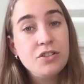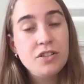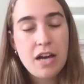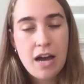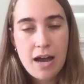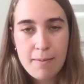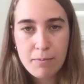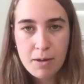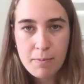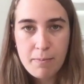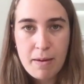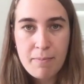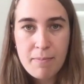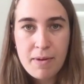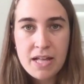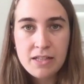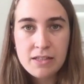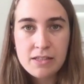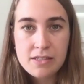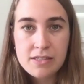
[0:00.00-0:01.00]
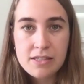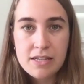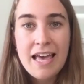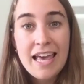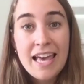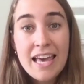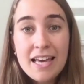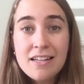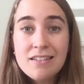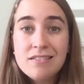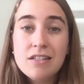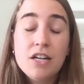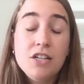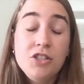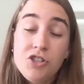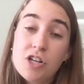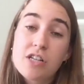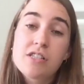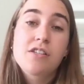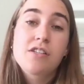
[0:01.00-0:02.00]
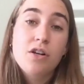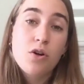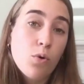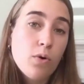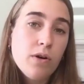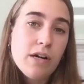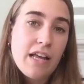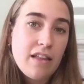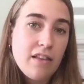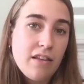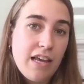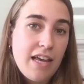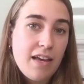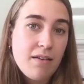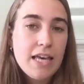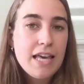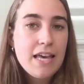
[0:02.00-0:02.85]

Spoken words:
time commitments, and adjust accordingly.